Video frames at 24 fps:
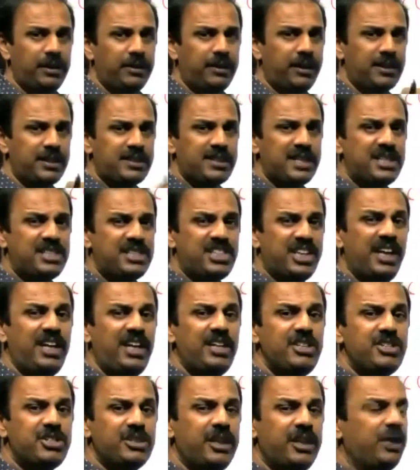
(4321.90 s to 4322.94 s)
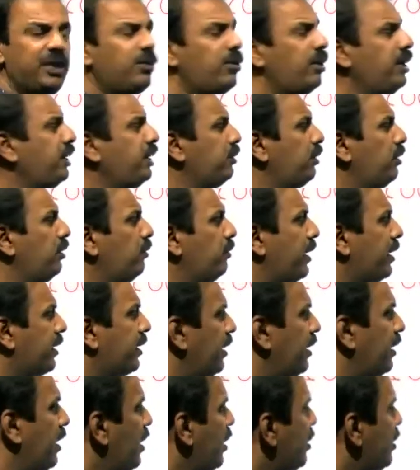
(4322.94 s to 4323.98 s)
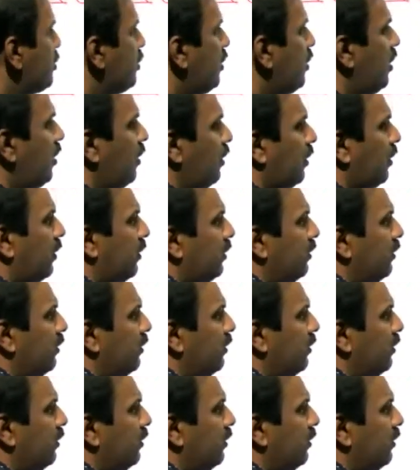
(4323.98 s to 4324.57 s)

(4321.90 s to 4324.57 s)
there is a change, then only it will work. So